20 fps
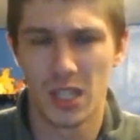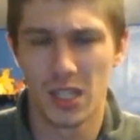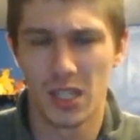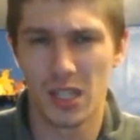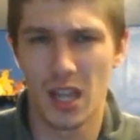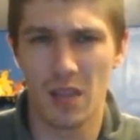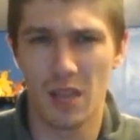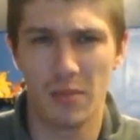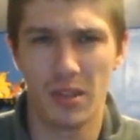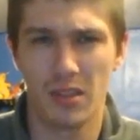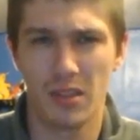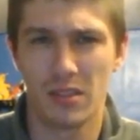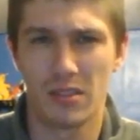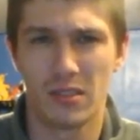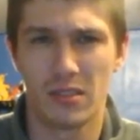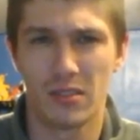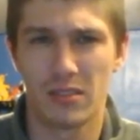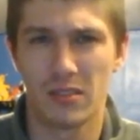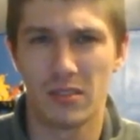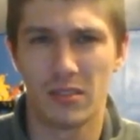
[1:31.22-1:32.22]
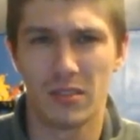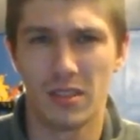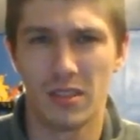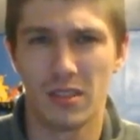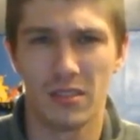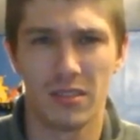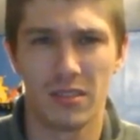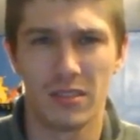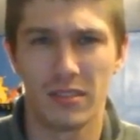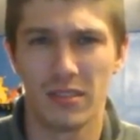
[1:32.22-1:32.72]
I mean,
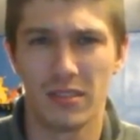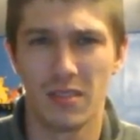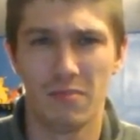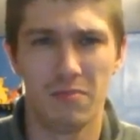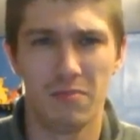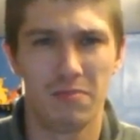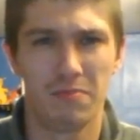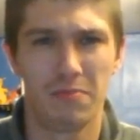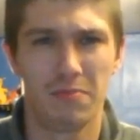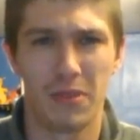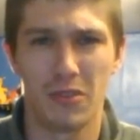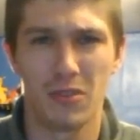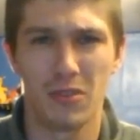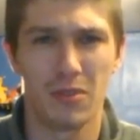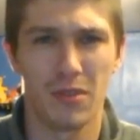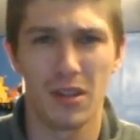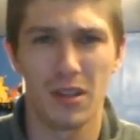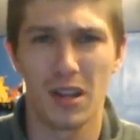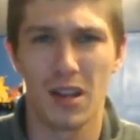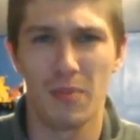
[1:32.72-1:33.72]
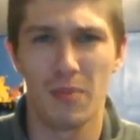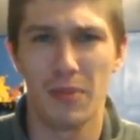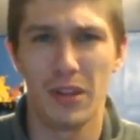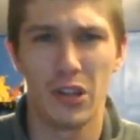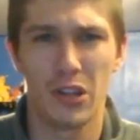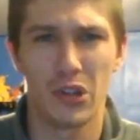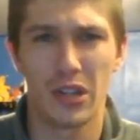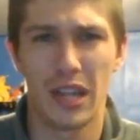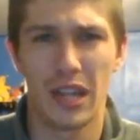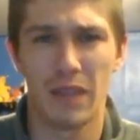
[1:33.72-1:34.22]
does the Pokemon Company
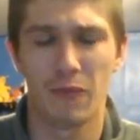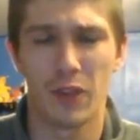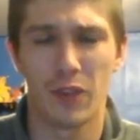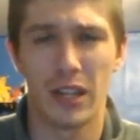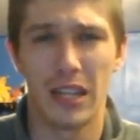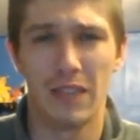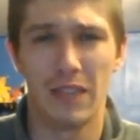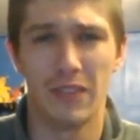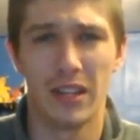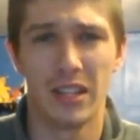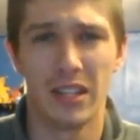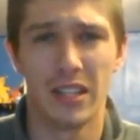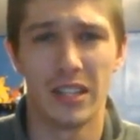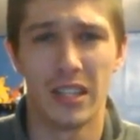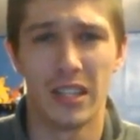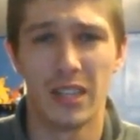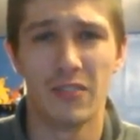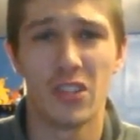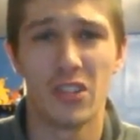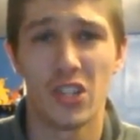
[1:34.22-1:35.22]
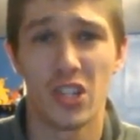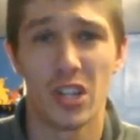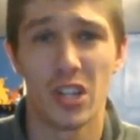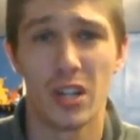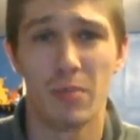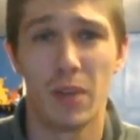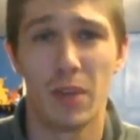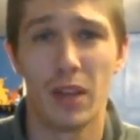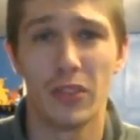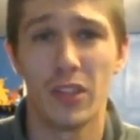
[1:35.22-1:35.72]
or Game Freak even give a shit
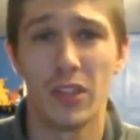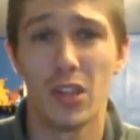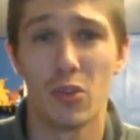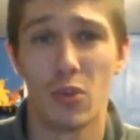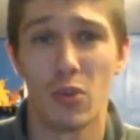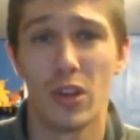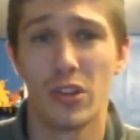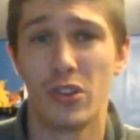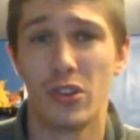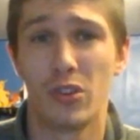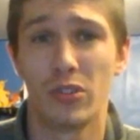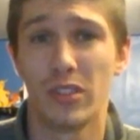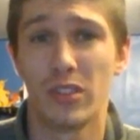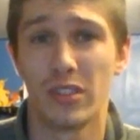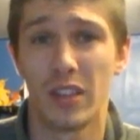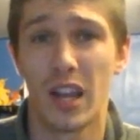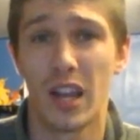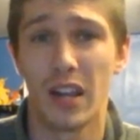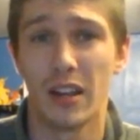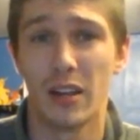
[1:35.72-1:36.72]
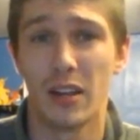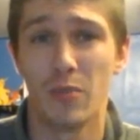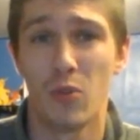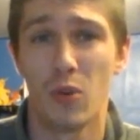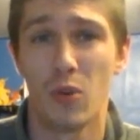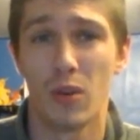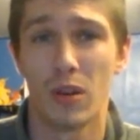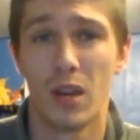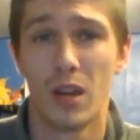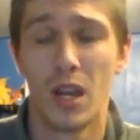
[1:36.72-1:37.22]
about the original design
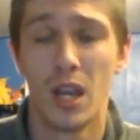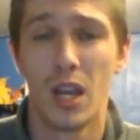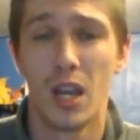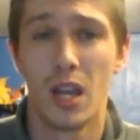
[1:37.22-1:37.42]
anymore?